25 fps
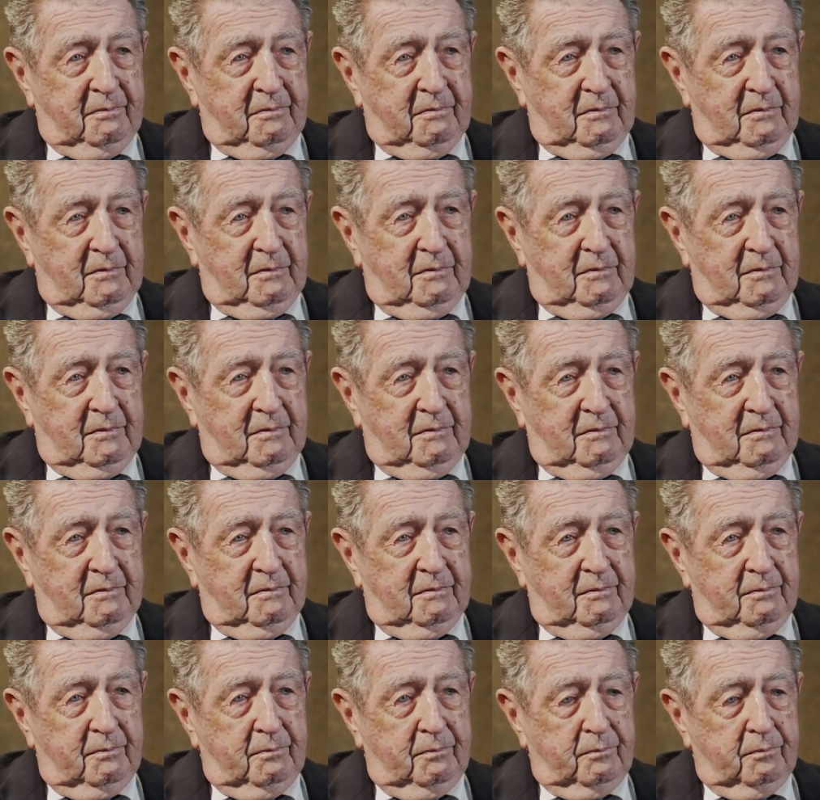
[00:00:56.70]
So,
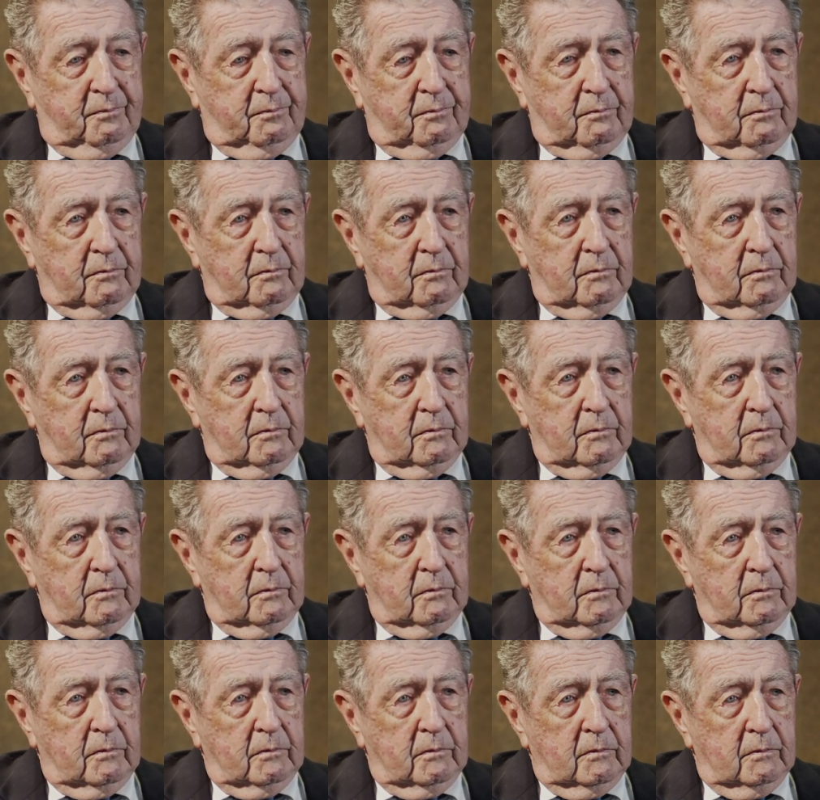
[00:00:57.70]
do you
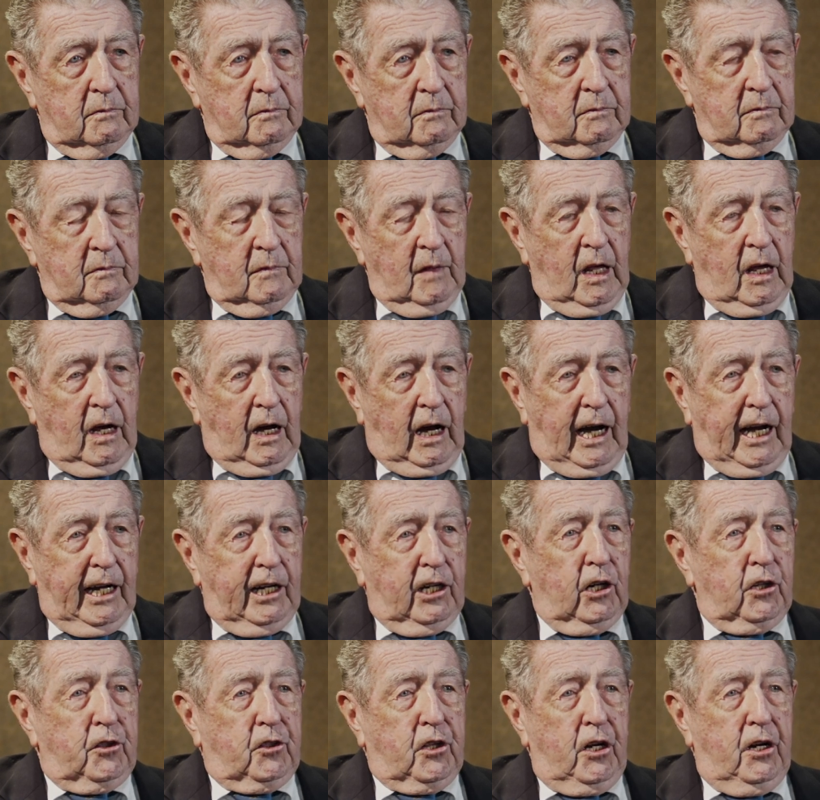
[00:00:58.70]
enjoy I
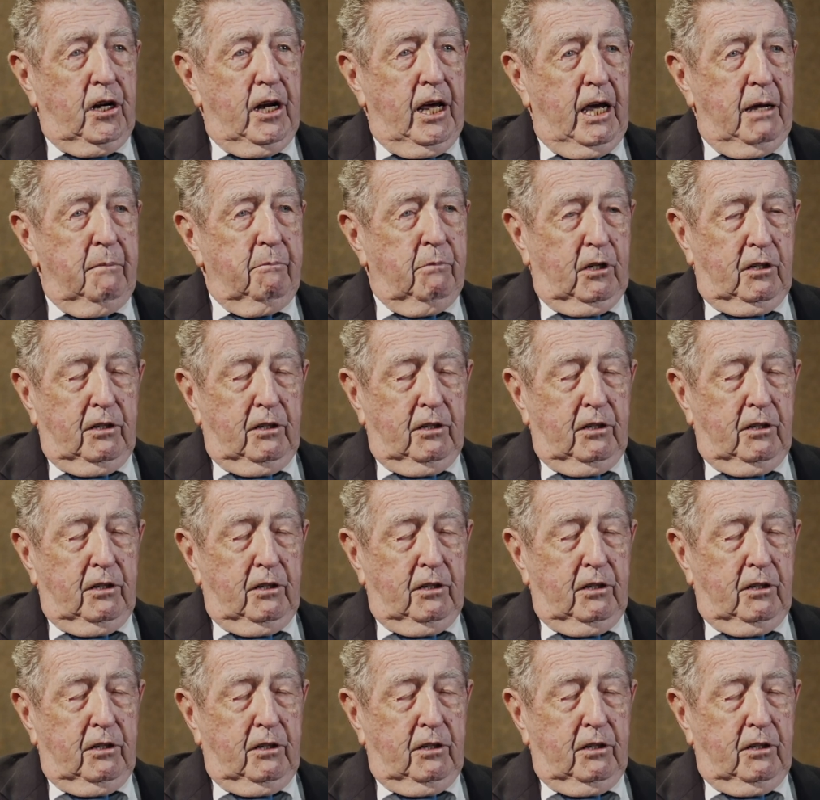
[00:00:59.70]
the got the name,